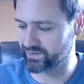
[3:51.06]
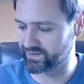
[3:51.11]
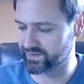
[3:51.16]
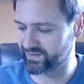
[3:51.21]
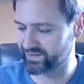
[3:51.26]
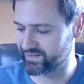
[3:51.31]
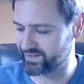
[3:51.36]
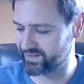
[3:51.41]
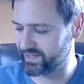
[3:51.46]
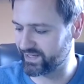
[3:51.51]

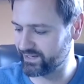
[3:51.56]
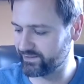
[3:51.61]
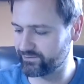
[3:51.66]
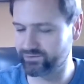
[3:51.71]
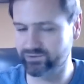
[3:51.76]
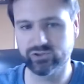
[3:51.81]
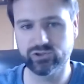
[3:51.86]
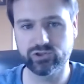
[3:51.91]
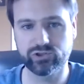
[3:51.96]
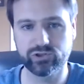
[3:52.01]

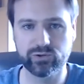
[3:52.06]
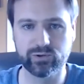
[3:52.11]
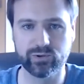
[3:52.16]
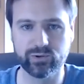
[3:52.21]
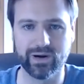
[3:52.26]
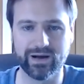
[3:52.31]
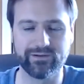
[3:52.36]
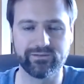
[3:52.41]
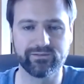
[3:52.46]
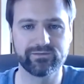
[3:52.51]
Steve Chou,
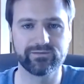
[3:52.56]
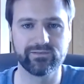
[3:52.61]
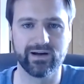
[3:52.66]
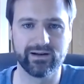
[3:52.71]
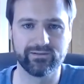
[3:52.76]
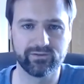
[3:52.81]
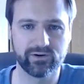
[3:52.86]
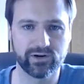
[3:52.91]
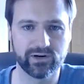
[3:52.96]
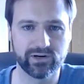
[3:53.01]
I've
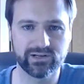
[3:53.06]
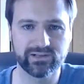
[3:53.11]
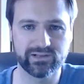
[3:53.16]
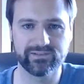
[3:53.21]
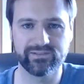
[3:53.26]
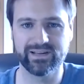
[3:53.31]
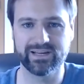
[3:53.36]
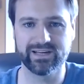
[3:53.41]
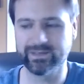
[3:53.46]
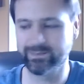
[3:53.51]
heard
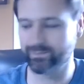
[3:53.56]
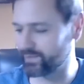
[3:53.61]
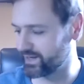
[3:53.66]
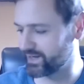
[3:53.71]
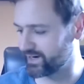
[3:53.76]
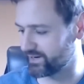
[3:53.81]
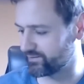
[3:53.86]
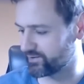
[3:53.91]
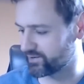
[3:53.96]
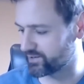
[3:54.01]
of him,
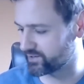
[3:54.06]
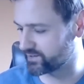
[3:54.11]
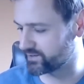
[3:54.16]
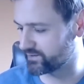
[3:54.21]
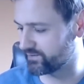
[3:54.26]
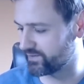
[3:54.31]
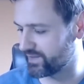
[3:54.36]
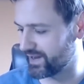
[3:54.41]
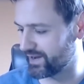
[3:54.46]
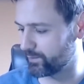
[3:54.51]
and I've heard
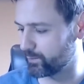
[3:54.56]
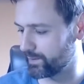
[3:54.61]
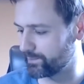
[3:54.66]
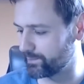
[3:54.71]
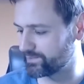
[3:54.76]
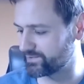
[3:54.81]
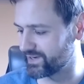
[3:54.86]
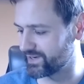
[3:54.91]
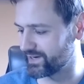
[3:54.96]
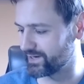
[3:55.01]
of that
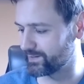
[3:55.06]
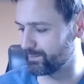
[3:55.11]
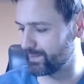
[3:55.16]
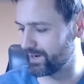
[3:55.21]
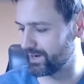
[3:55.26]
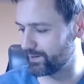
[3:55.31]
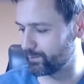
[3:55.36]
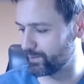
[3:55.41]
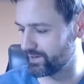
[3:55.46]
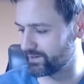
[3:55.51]
website,
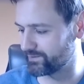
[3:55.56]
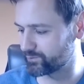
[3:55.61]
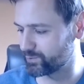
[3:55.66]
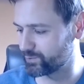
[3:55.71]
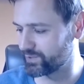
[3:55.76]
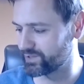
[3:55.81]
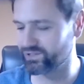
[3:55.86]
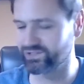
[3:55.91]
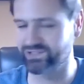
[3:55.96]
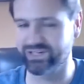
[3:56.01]

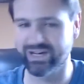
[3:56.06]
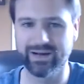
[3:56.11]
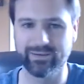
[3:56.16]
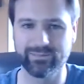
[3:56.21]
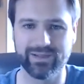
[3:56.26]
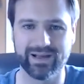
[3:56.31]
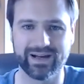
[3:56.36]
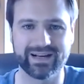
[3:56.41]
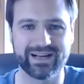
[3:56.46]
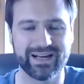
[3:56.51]

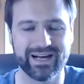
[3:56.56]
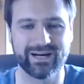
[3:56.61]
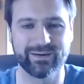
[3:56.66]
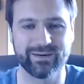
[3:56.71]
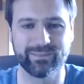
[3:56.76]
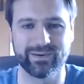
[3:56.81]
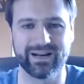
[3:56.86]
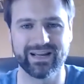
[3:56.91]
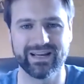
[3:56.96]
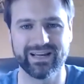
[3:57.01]

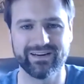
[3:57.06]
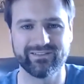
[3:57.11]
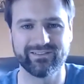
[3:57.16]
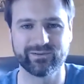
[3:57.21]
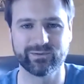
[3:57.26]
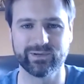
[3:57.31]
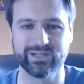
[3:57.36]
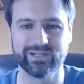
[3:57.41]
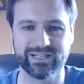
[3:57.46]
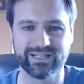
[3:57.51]
mywifequitherjob.com, but I
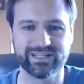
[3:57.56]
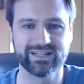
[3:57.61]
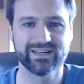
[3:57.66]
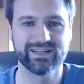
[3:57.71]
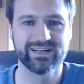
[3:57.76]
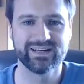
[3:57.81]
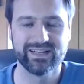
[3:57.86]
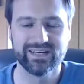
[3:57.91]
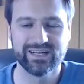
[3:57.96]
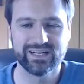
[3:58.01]
haven't
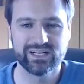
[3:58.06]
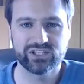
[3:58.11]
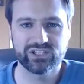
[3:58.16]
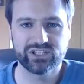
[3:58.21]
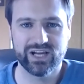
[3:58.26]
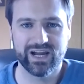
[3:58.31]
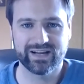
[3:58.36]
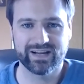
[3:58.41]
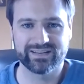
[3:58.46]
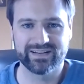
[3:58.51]
really
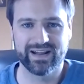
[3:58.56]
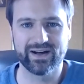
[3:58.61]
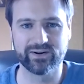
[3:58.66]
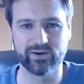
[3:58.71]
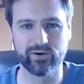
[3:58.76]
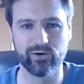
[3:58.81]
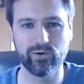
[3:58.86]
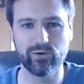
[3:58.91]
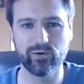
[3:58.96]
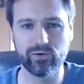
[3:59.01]
checked it out
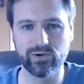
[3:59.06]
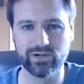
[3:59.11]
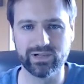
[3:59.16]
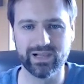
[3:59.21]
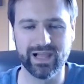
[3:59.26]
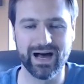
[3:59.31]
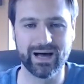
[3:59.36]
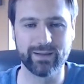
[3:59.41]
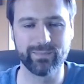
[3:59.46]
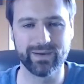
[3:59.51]
a whole
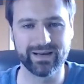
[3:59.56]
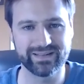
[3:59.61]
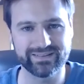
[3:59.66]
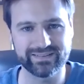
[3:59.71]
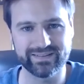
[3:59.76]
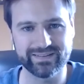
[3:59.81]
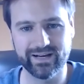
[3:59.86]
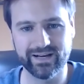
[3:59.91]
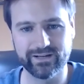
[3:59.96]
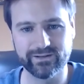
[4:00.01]
lot
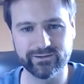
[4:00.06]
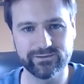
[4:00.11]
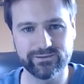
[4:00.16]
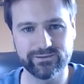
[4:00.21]
myself.